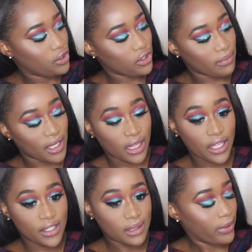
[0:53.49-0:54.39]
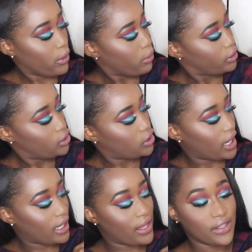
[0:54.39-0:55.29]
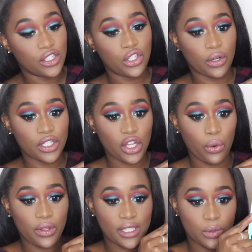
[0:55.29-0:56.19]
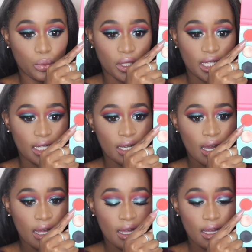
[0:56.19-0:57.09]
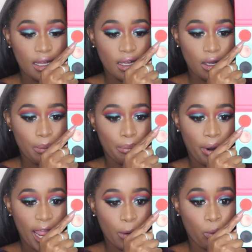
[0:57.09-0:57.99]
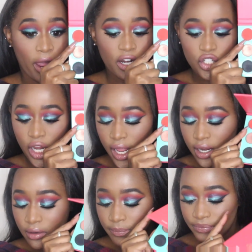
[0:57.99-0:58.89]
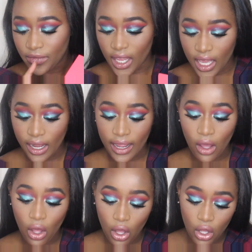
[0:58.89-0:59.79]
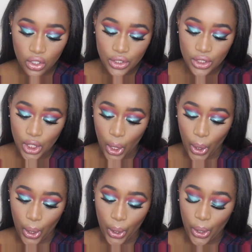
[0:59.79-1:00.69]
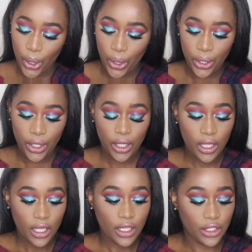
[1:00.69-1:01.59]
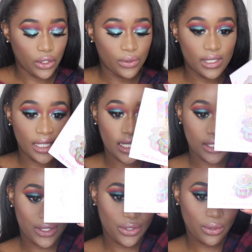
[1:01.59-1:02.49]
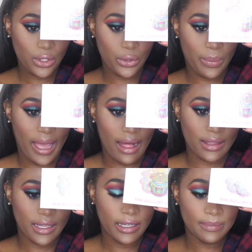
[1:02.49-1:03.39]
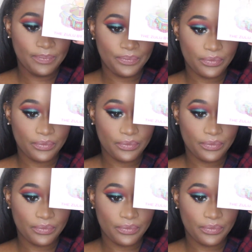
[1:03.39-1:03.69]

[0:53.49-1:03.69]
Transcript: Jamila, this burnt orange shade, and then Sokatoa, this really bright red shade. And I also used the Zulu palette,